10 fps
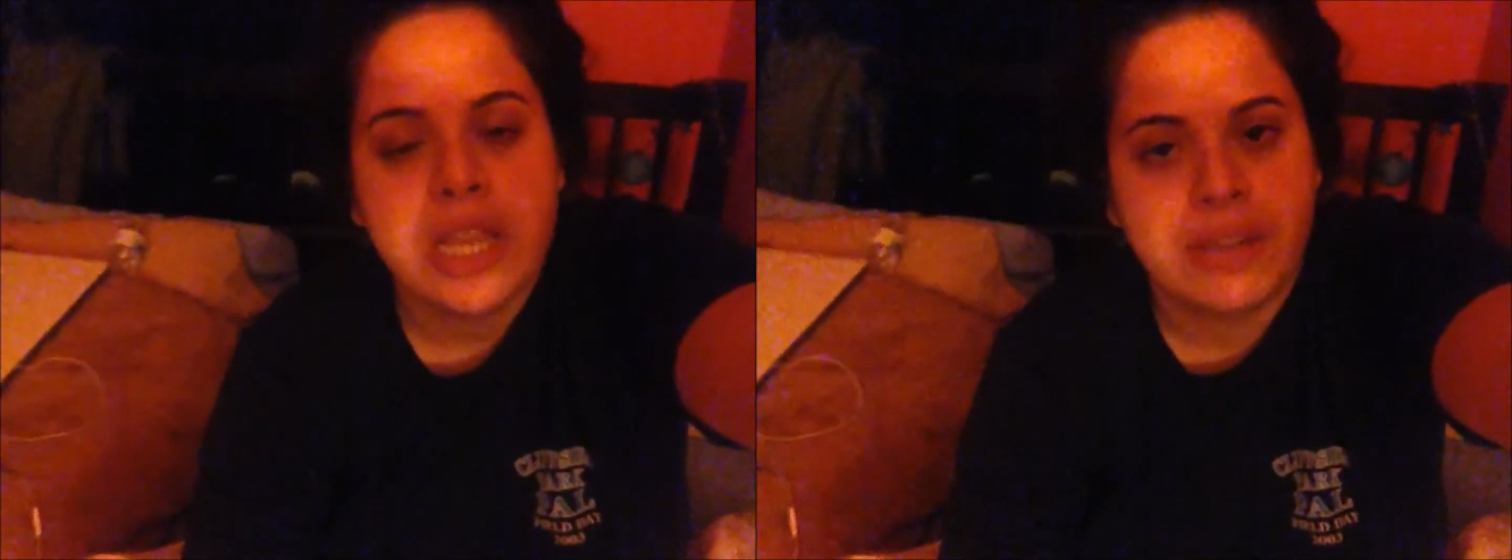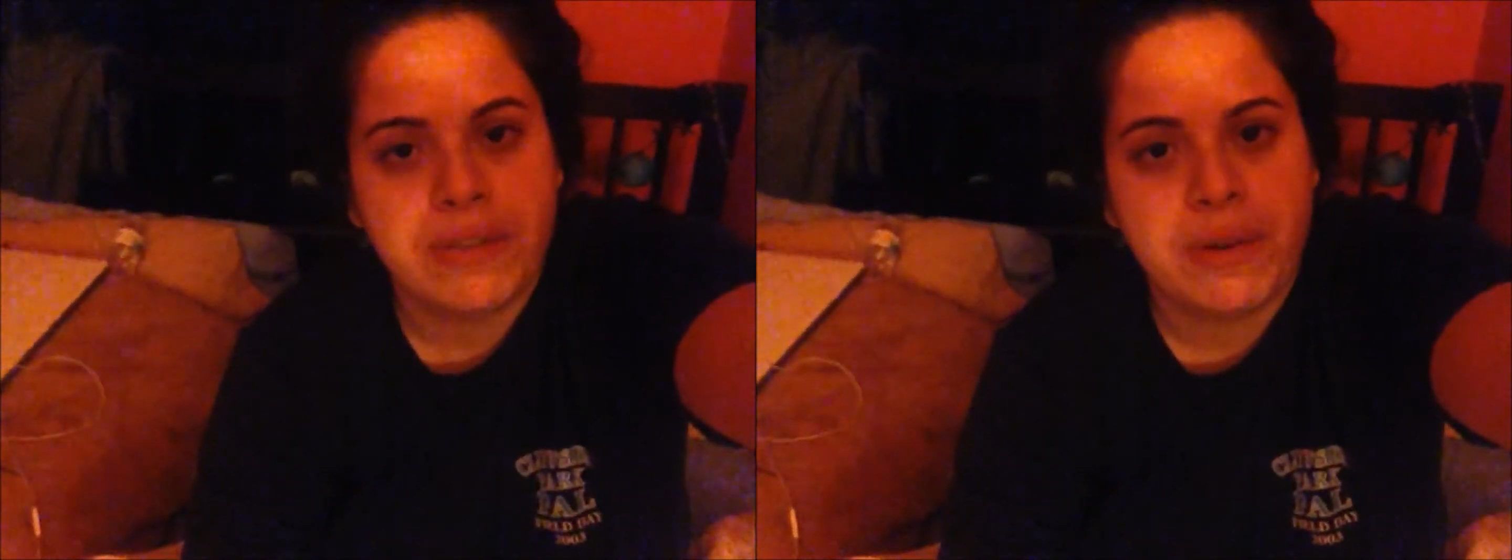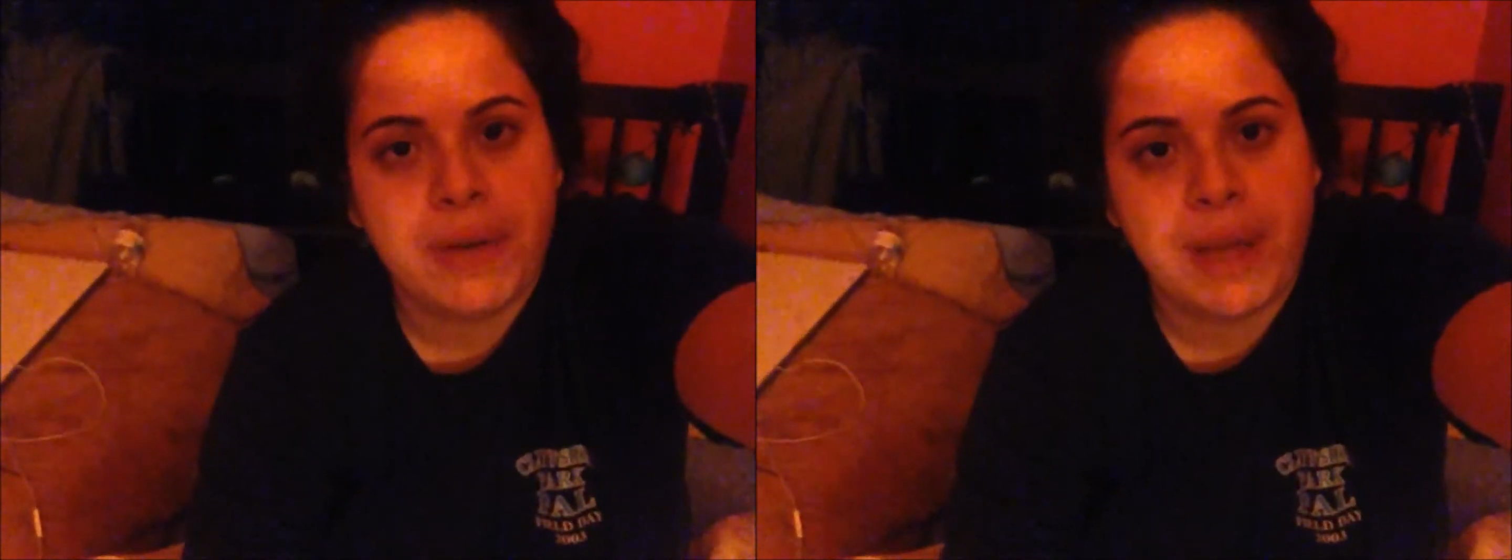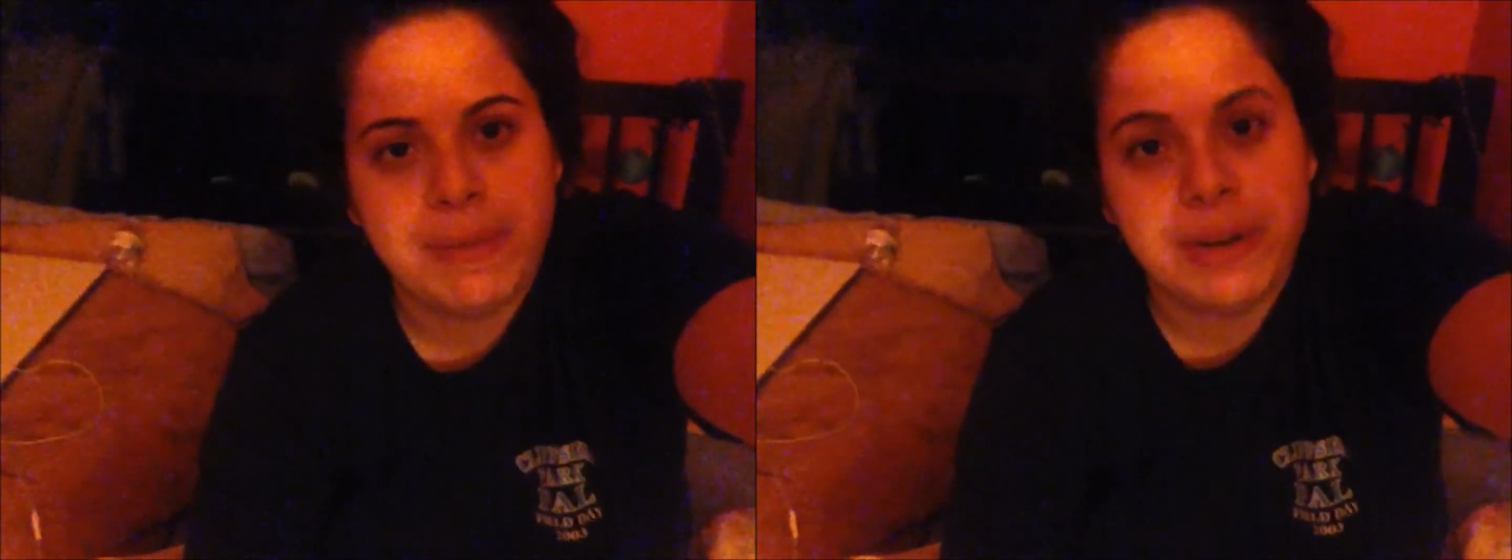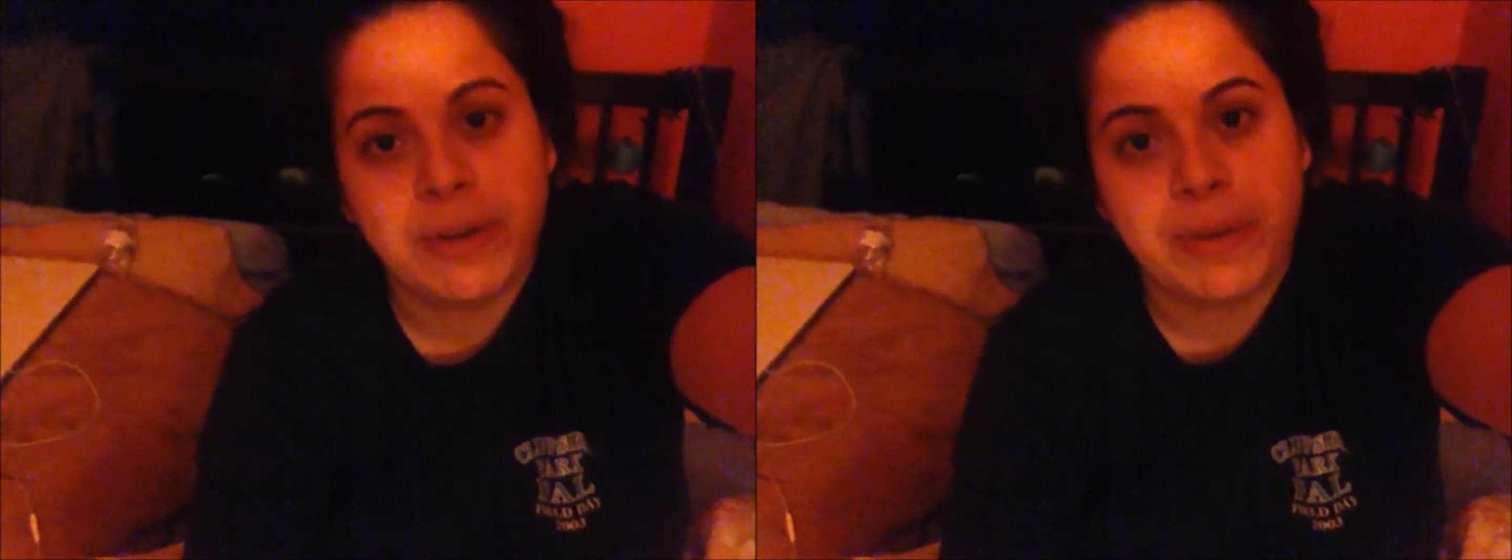So
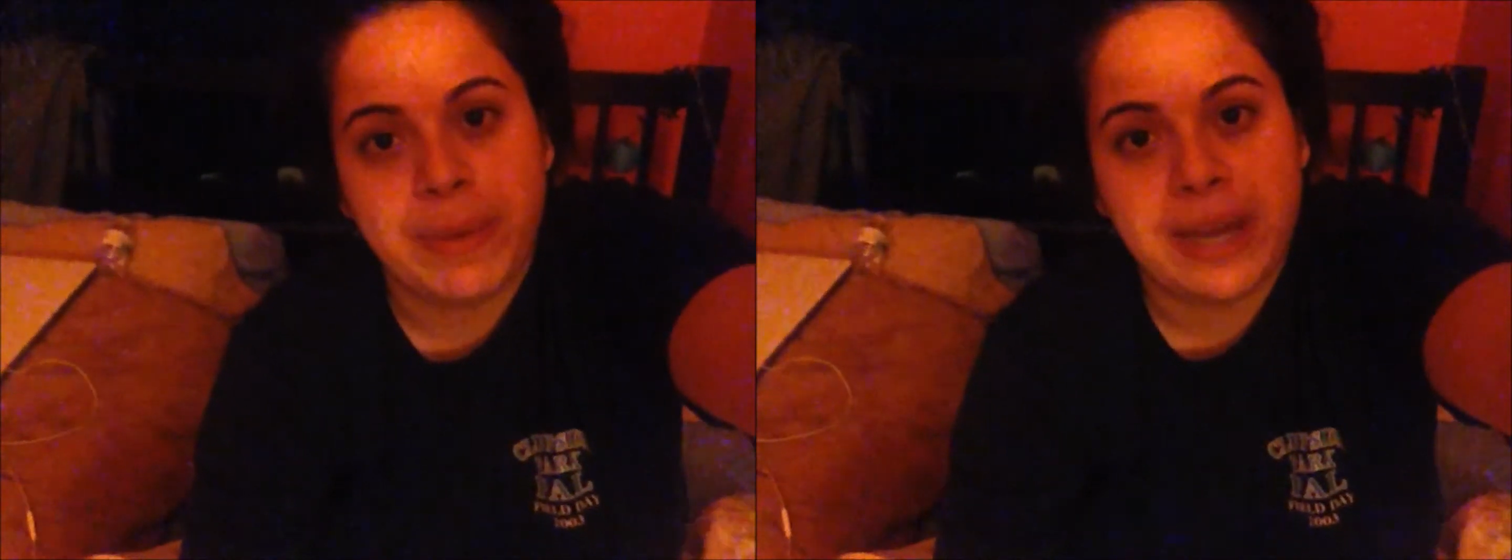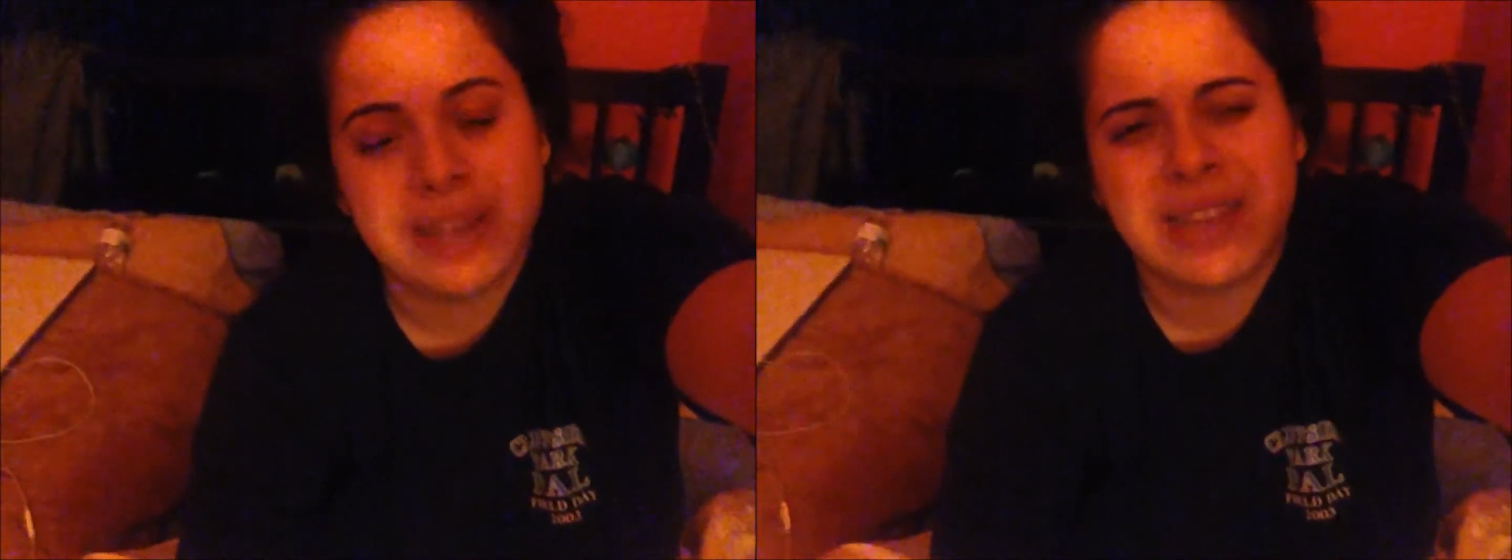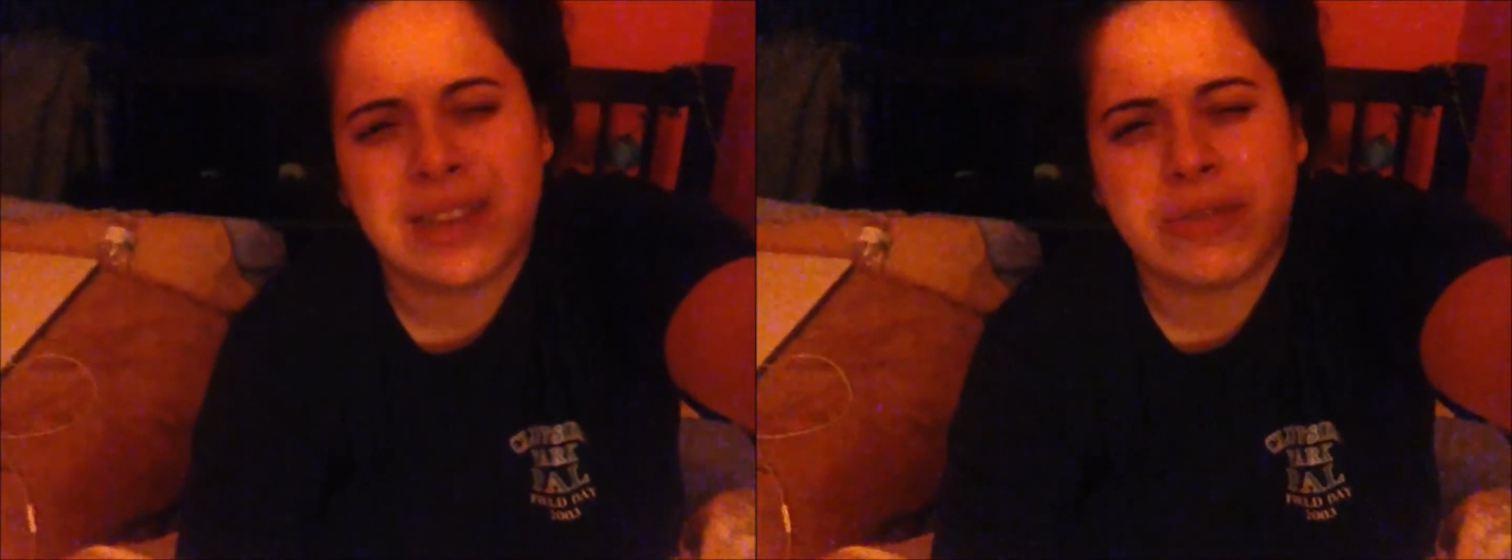I'm going to go to bed. It's